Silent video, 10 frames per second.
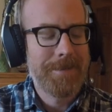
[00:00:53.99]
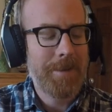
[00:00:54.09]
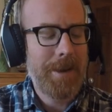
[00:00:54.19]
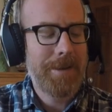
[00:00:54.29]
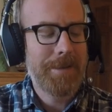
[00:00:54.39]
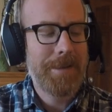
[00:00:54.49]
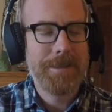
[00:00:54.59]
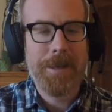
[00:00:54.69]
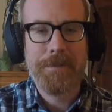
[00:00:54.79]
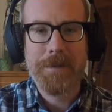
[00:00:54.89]
right?
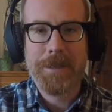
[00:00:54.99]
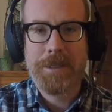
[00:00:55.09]
Except for the